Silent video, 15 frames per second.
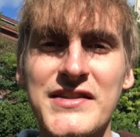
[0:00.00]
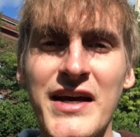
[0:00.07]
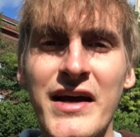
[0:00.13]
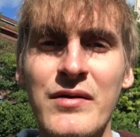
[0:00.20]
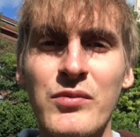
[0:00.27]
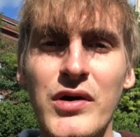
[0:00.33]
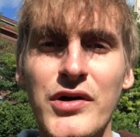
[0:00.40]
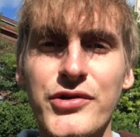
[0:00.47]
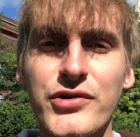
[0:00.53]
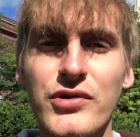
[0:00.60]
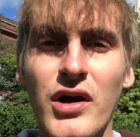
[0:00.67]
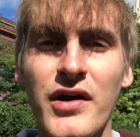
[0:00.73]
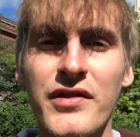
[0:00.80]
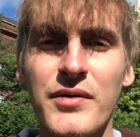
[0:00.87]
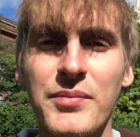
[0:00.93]
time while
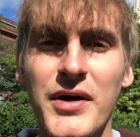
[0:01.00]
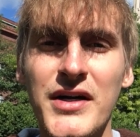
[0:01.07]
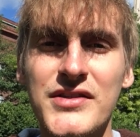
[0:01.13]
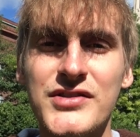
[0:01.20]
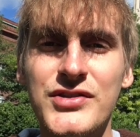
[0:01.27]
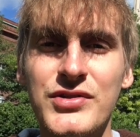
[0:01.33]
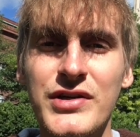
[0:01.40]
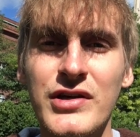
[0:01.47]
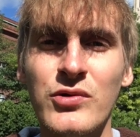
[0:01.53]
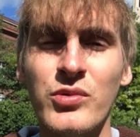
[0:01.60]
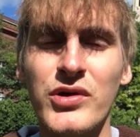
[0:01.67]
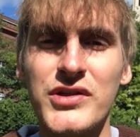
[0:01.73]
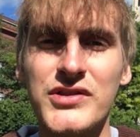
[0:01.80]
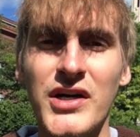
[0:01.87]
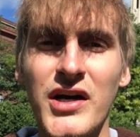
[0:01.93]
you're on the bus to get
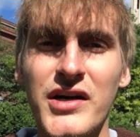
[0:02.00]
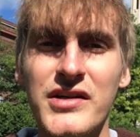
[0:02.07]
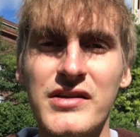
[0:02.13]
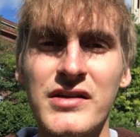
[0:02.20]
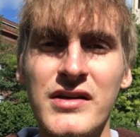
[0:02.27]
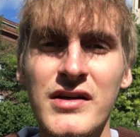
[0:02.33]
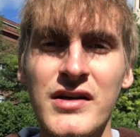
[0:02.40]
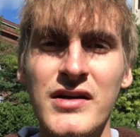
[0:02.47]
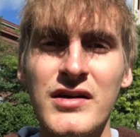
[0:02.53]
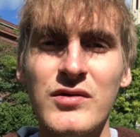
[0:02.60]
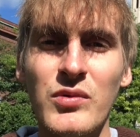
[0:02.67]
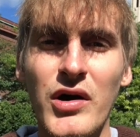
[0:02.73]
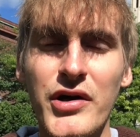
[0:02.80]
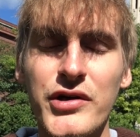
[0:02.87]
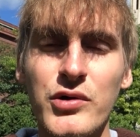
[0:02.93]
work done
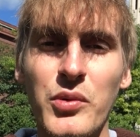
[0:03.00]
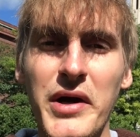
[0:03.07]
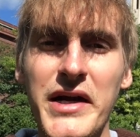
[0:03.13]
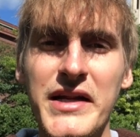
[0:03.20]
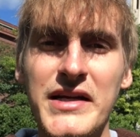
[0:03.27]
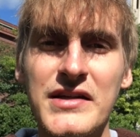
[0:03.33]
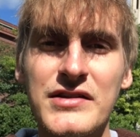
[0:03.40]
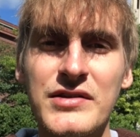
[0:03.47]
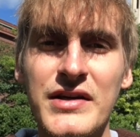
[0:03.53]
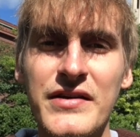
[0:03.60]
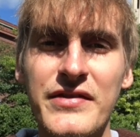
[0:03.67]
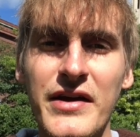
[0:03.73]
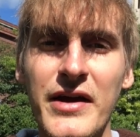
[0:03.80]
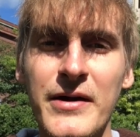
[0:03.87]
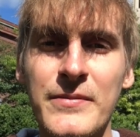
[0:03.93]
while you're waiting to
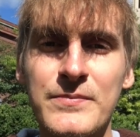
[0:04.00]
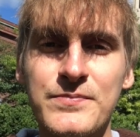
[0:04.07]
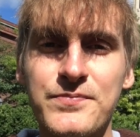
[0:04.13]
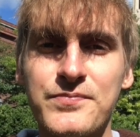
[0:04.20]
get there.